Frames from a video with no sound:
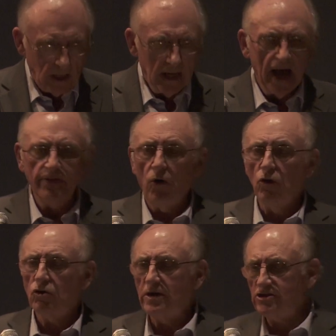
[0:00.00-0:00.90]
And the whole
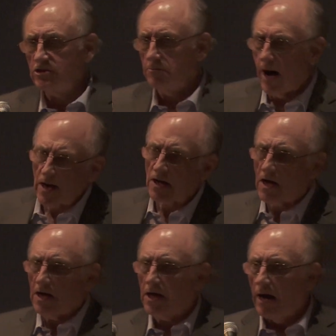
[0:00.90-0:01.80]
question of the
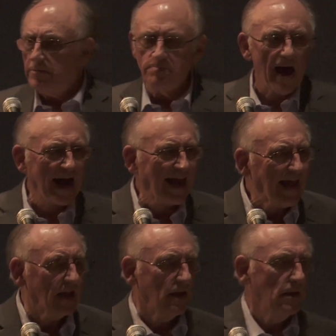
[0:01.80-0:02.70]
monarchy coming back in.